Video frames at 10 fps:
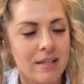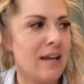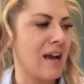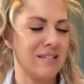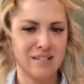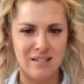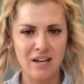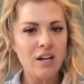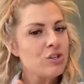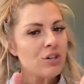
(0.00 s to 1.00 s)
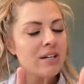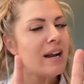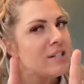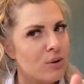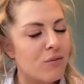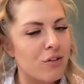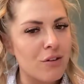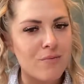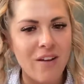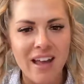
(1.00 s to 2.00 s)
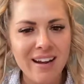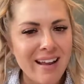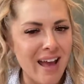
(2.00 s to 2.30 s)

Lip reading: Yes, initially, did I do it for the vanity?